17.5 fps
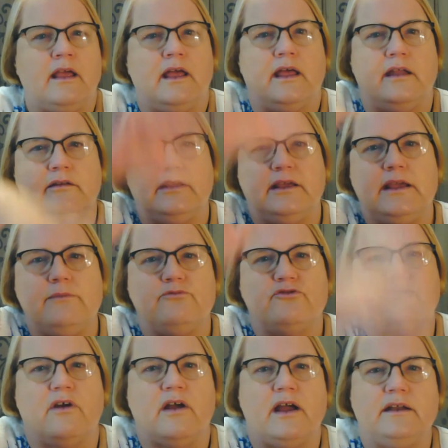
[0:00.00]
and keep
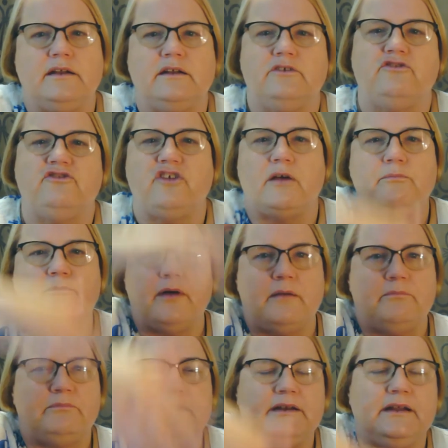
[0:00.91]
trying to jump
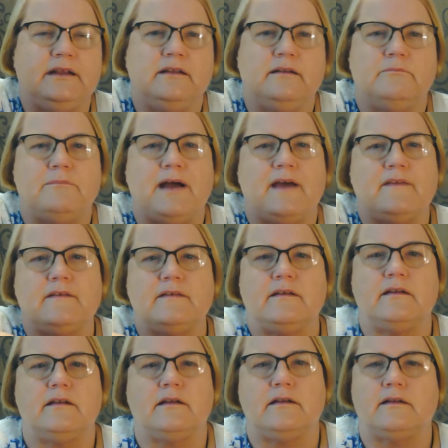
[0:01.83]
up and
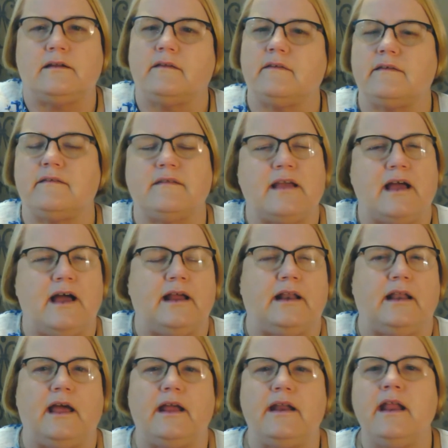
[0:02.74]
to the
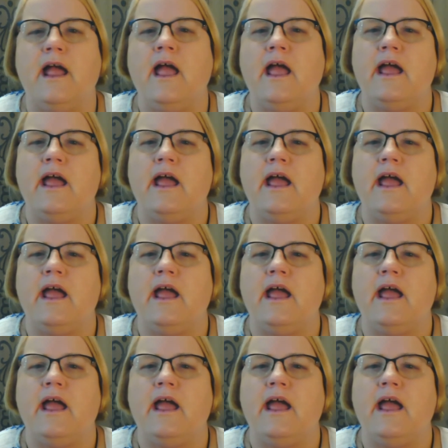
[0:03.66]
skylight.